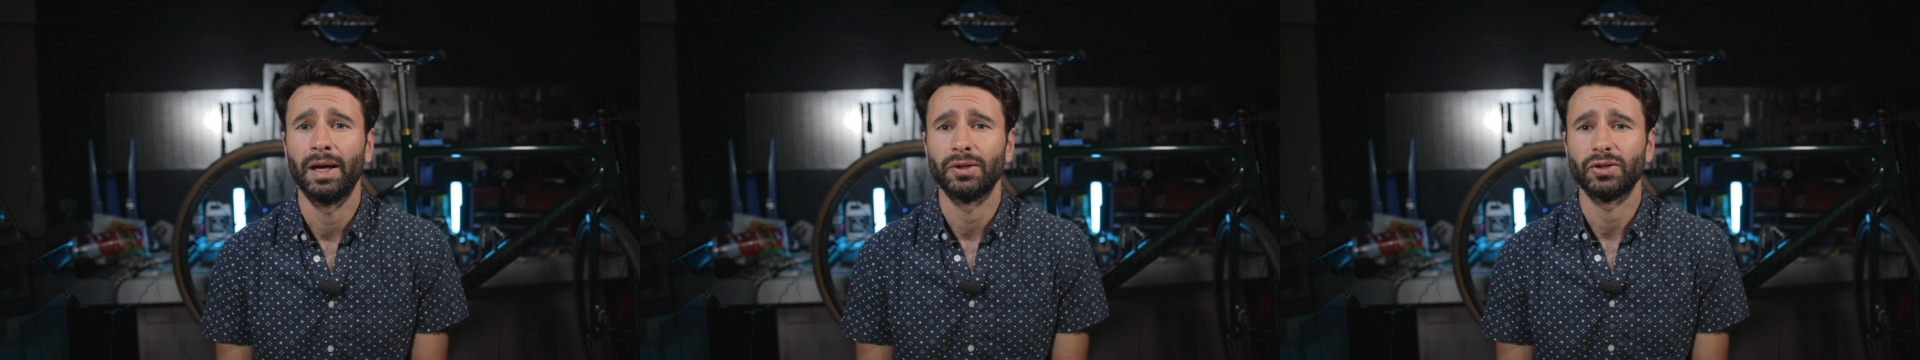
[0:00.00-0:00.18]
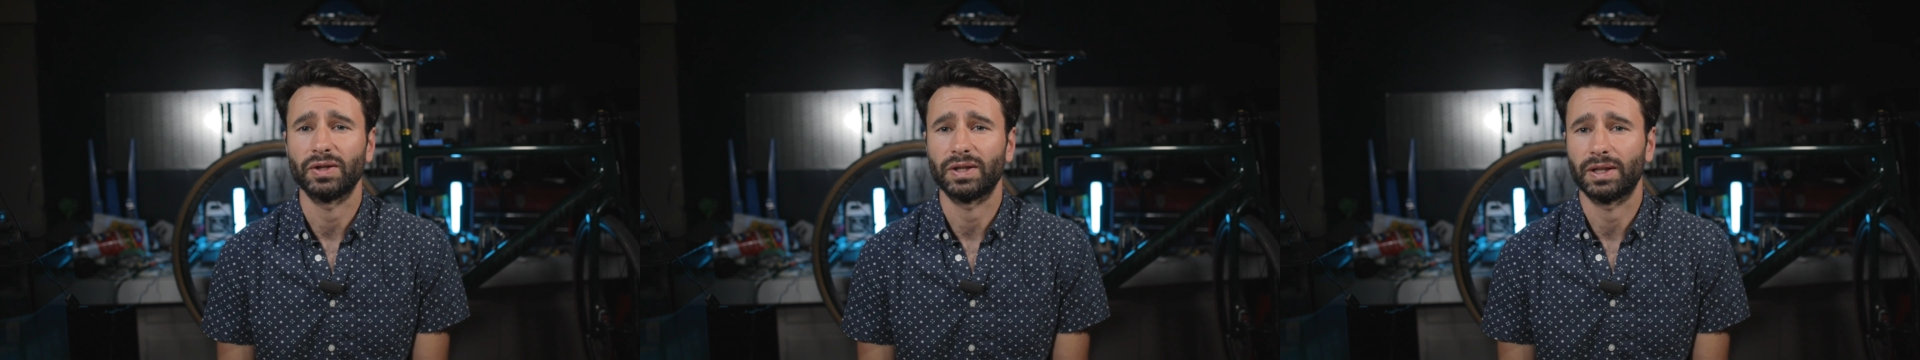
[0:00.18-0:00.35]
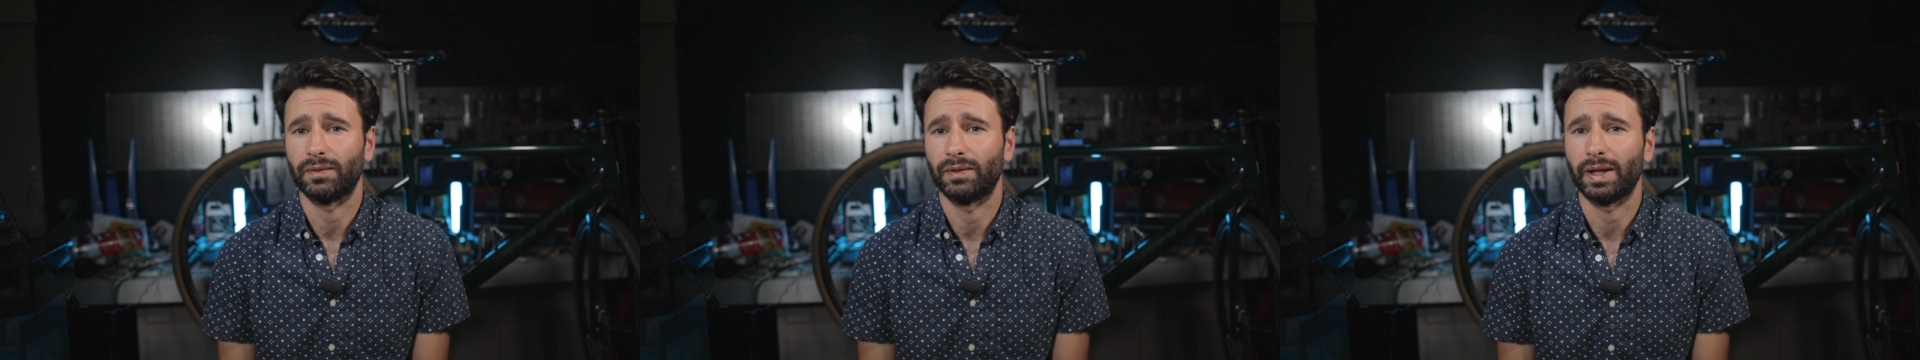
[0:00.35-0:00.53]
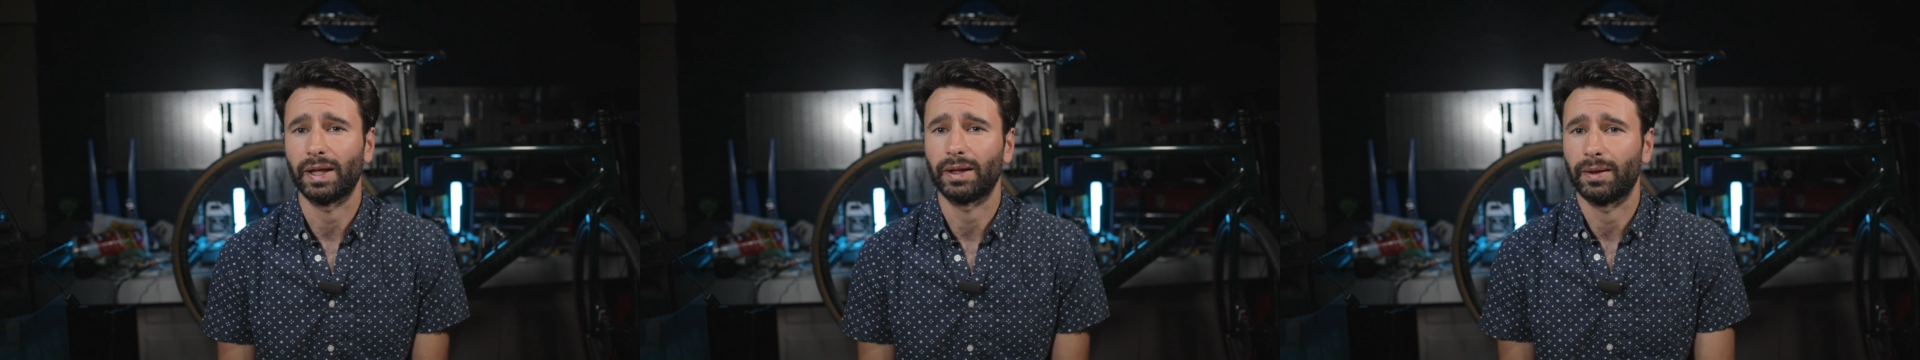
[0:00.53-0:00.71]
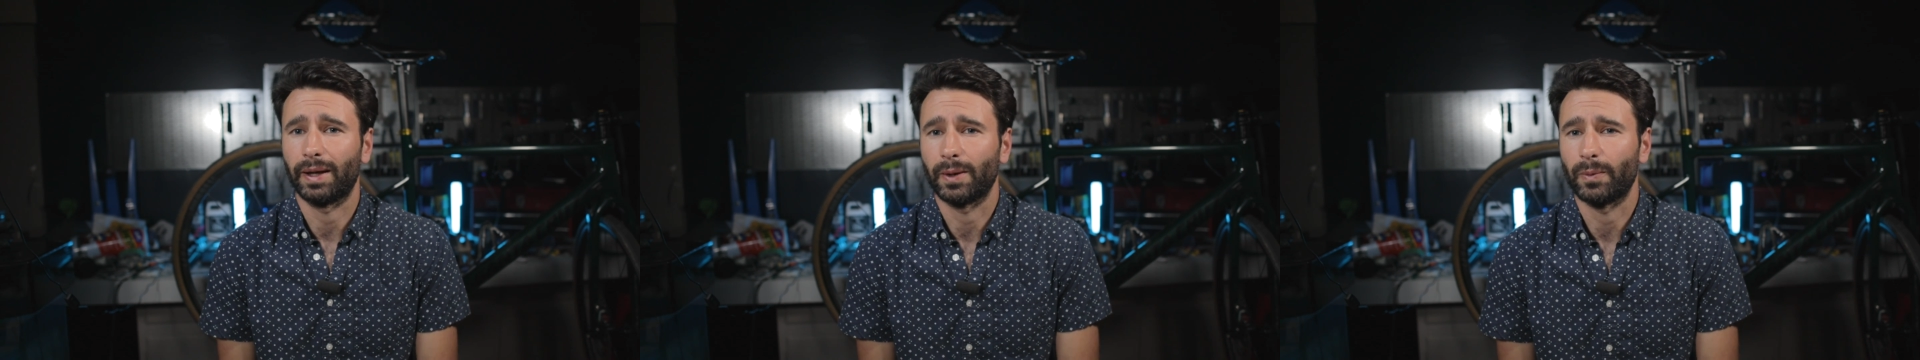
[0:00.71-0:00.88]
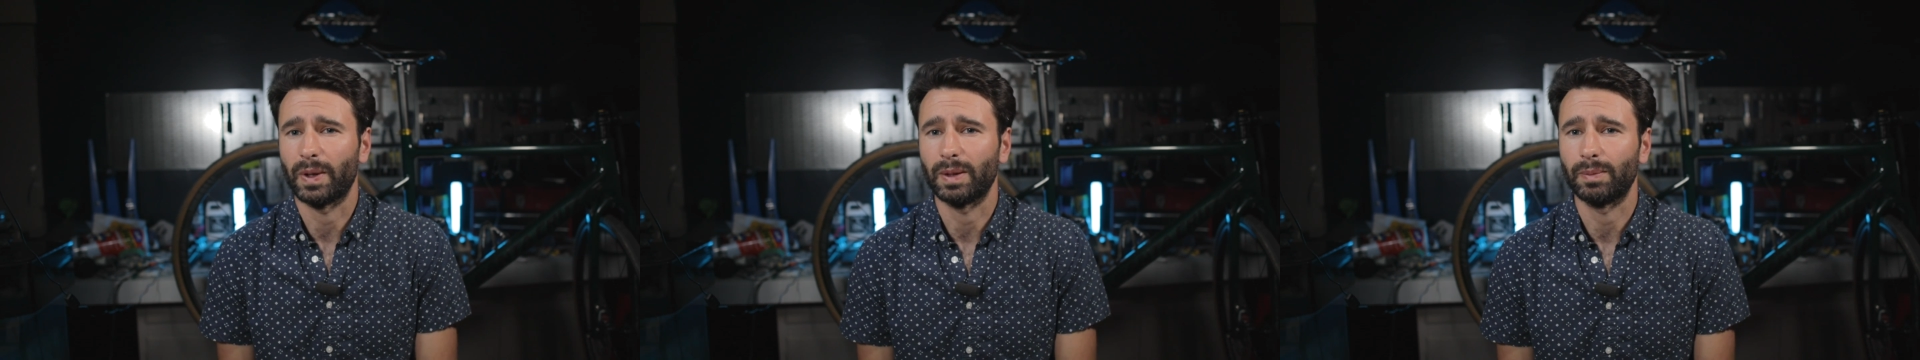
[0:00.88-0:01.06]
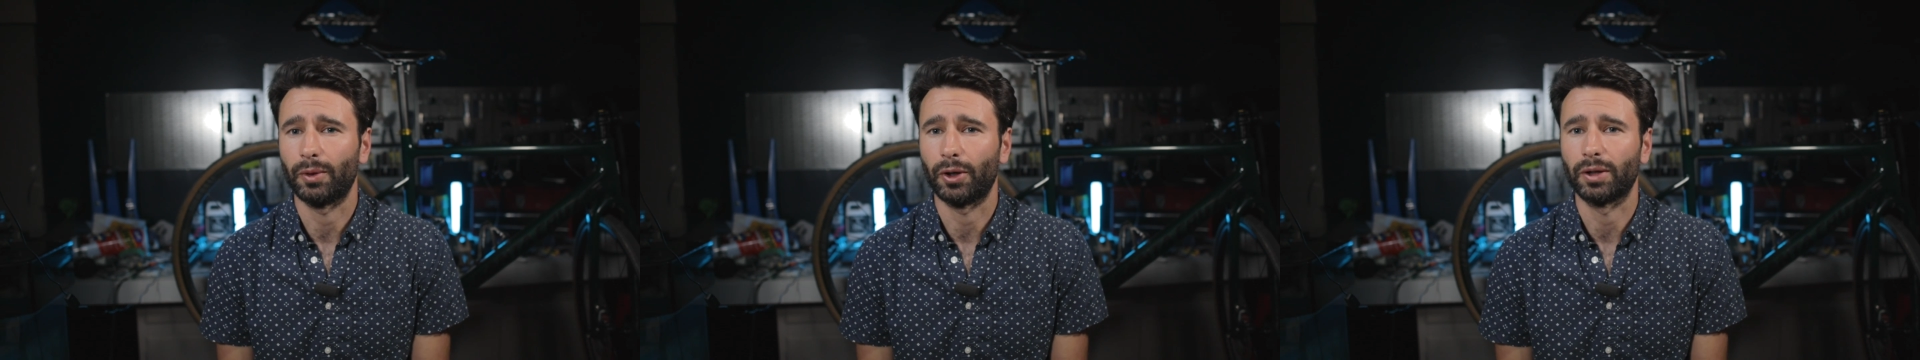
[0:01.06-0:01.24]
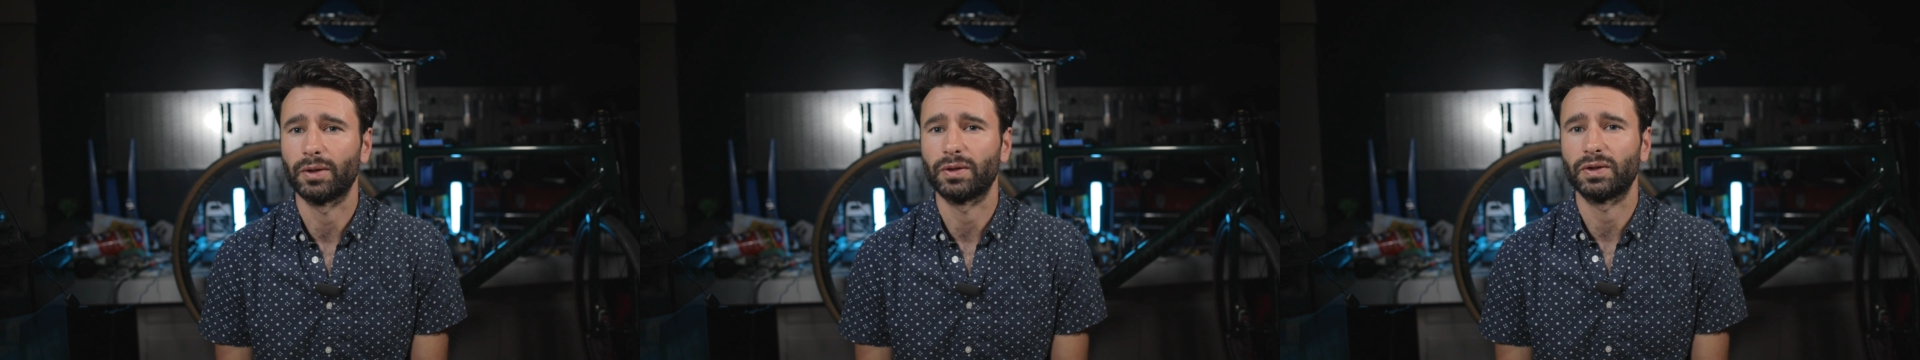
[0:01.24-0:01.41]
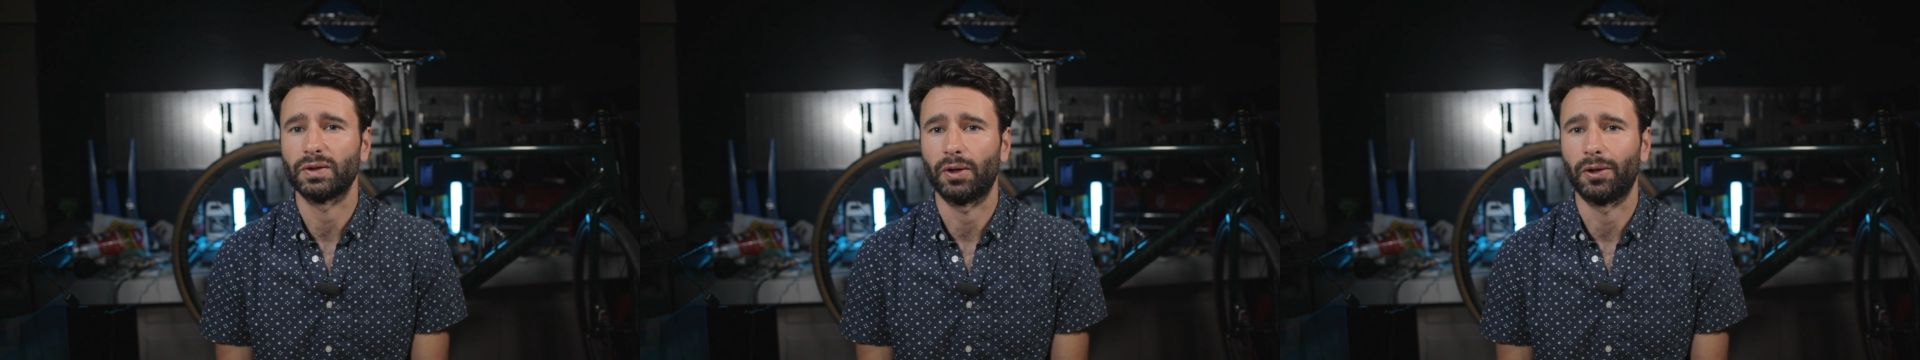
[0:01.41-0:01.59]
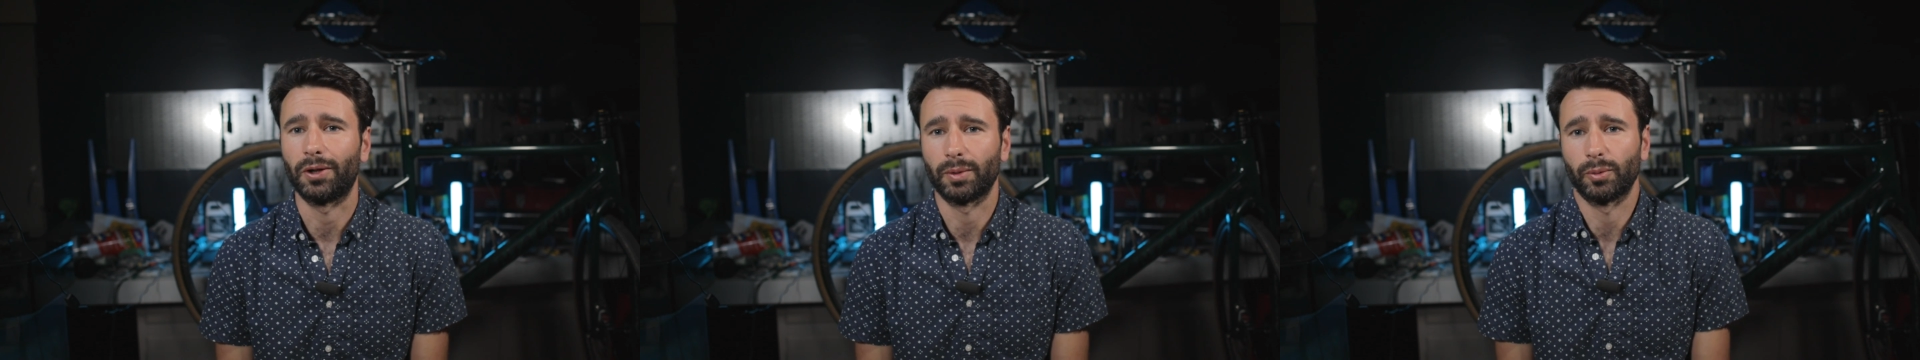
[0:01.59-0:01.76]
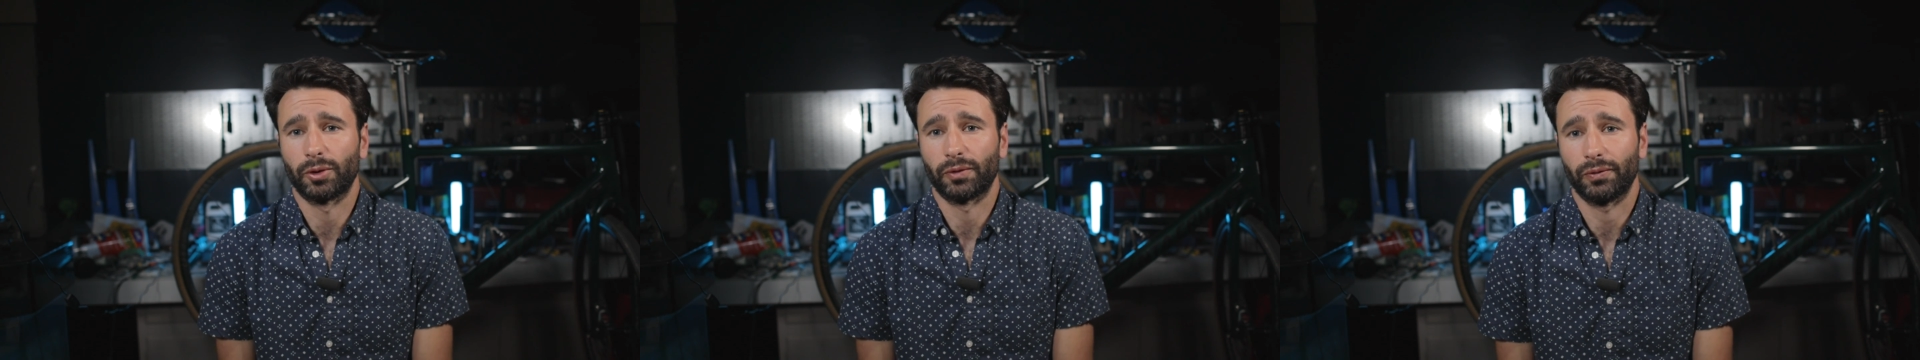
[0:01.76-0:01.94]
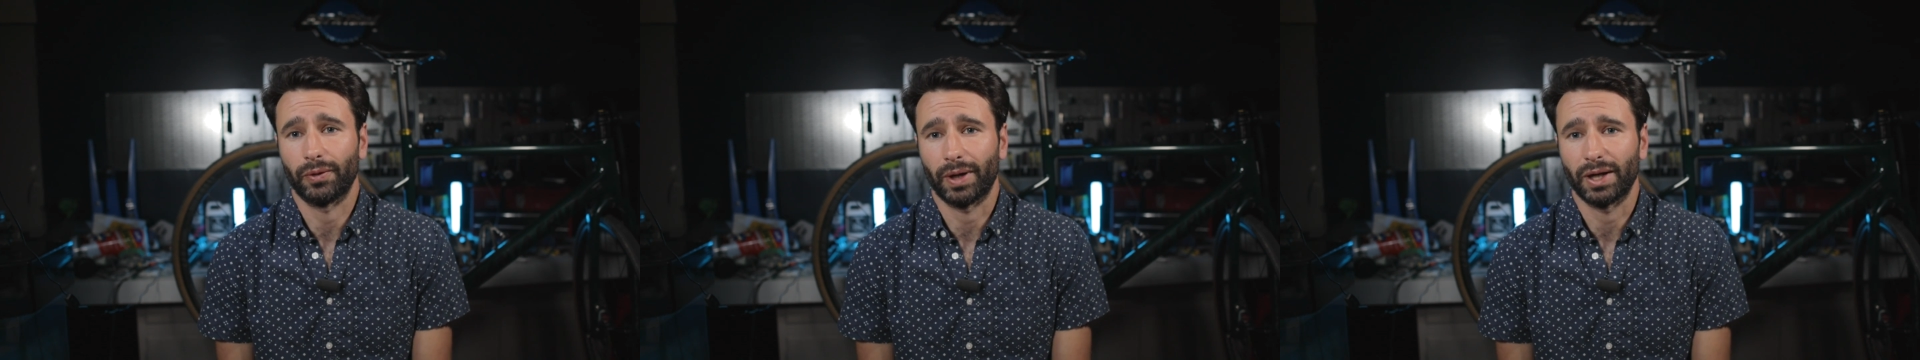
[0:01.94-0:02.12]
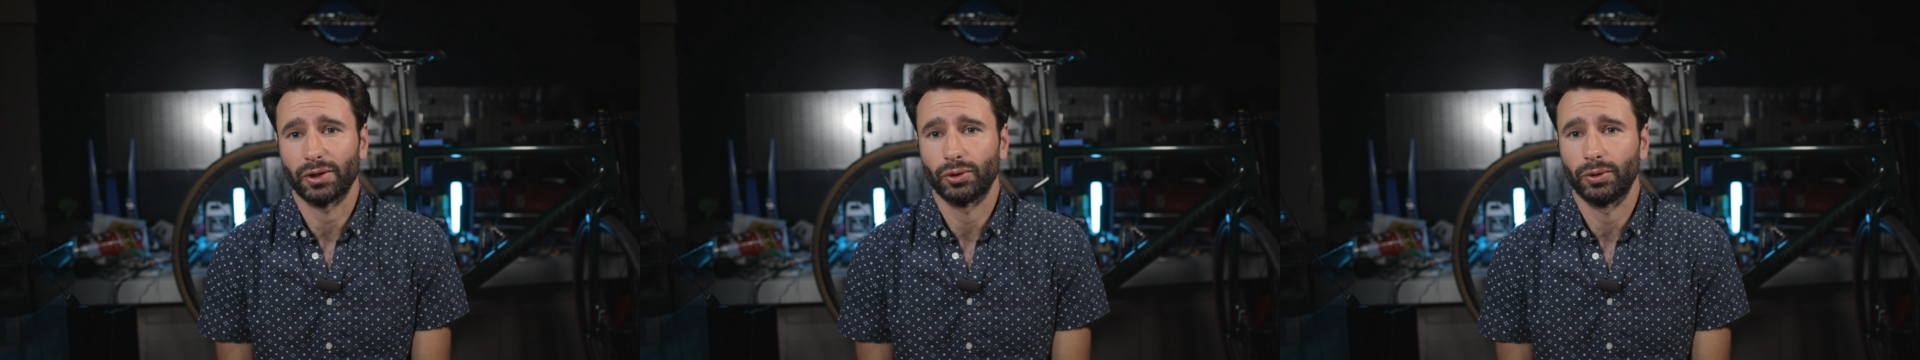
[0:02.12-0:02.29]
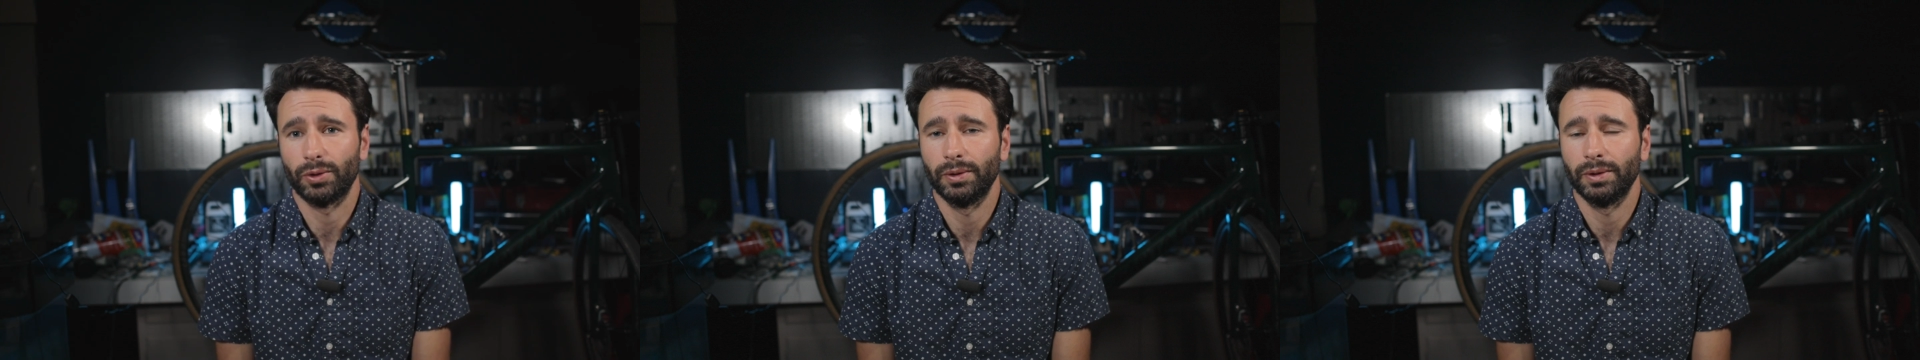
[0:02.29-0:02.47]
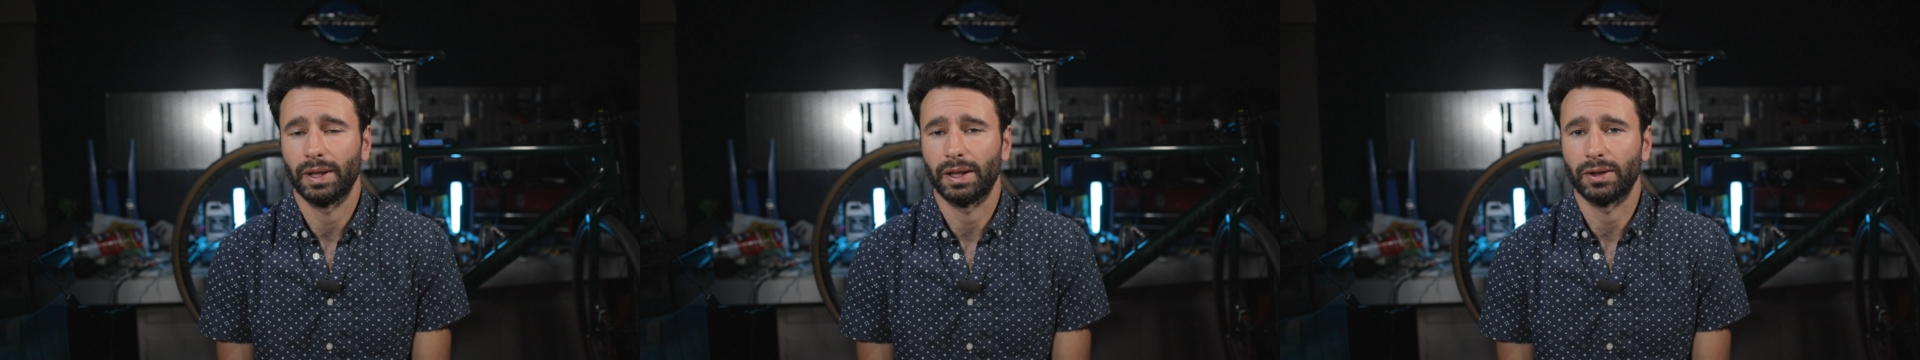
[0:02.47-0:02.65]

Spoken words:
just given that lightweight parts are more fragile